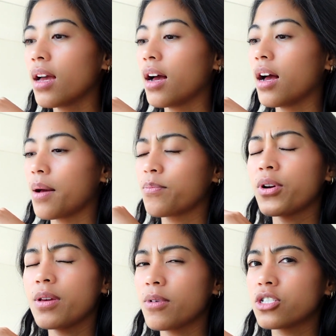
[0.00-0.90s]
um,
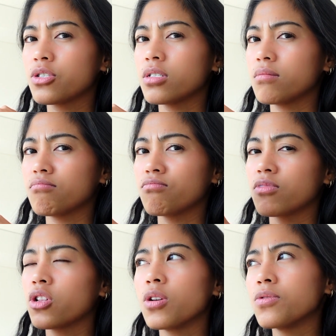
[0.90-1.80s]
pretty much
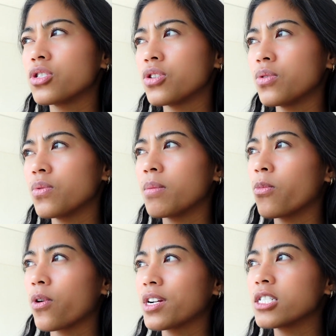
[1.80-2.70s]
close to where
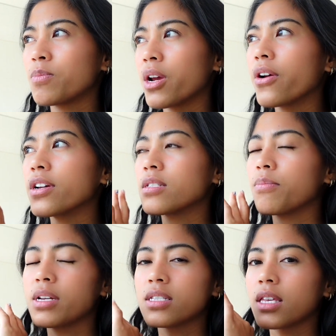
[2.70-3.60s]
Morgan's Pier is,
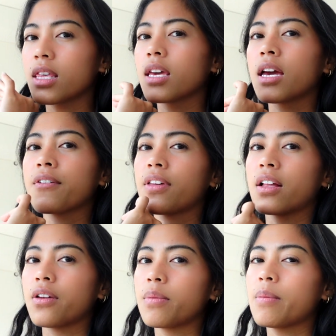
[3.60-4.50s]
basically kind of like a
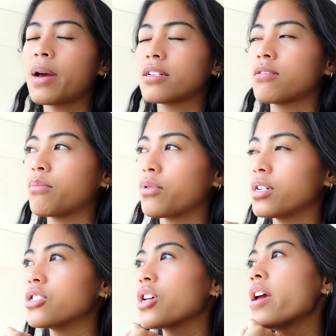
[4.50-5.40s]
little bit past the
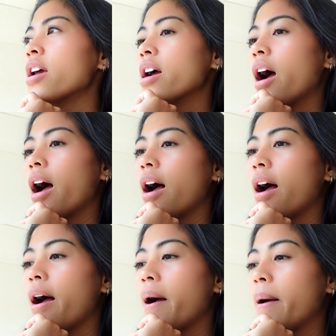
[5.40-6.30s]
bridge.
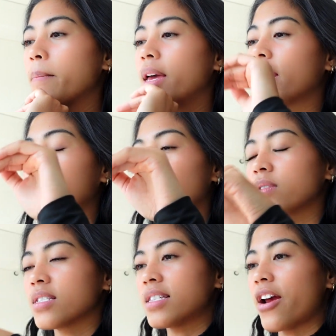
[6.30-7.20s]
Um, and there
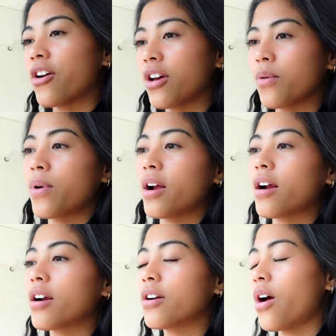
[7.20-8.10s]
was this area
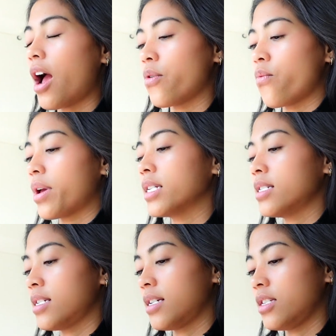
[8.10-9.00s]
where I
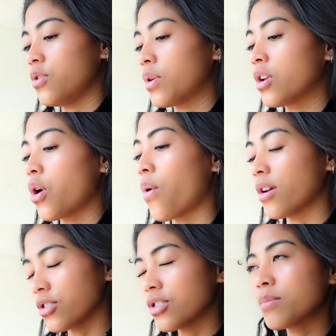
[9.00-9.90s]
went, you can go
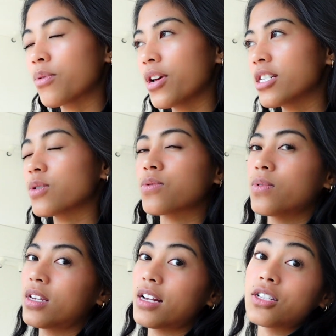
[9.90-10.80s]
under the bridge. It was
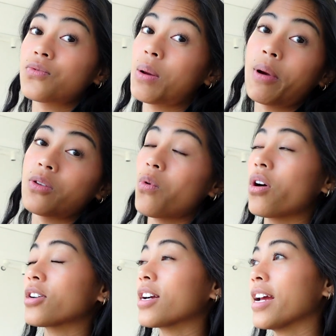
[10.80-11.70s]
really nice, it's right by the
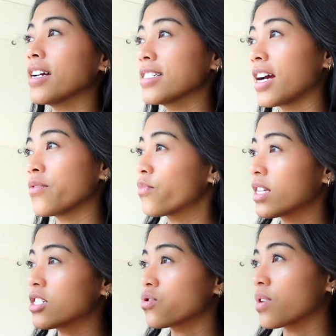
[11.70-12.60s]
water, and I
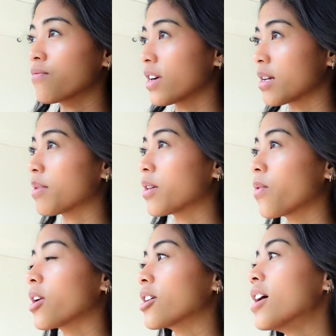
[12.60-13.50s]
really enjoyed running by the
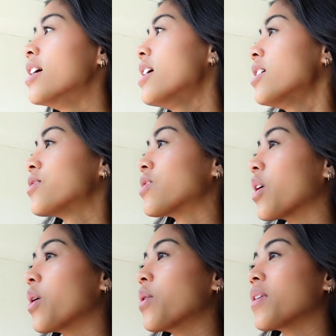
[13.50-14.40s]
water.
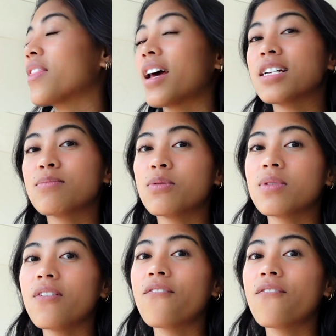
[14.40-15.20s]
So that has been really